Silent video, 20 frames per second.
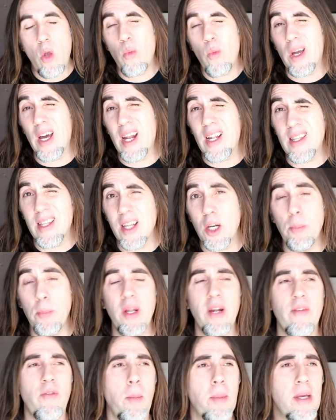We got a little
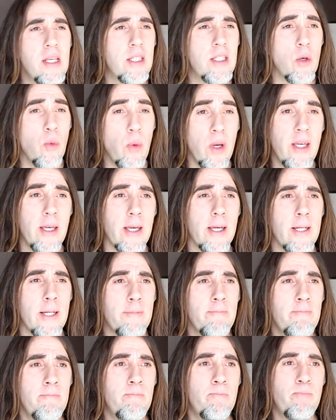bit of a busy
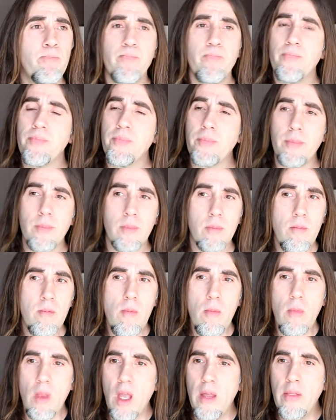weekend,
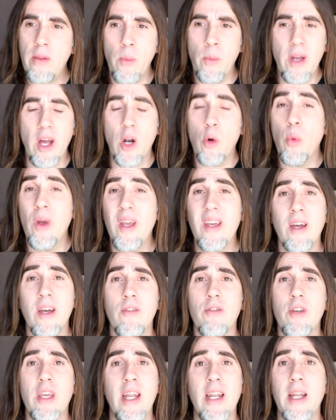and then we got a week
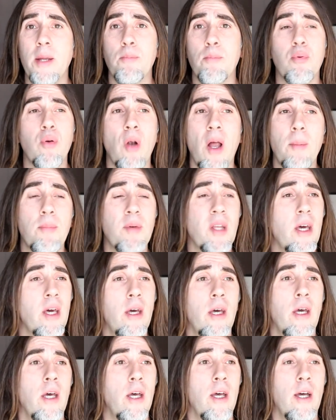of getting prepped
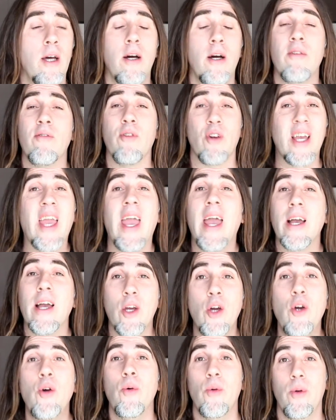for
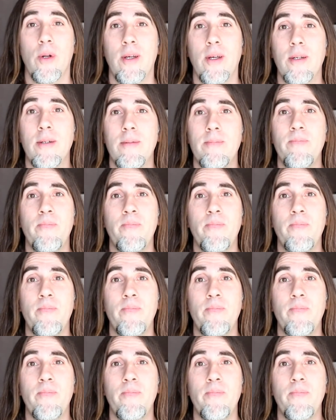Cancun.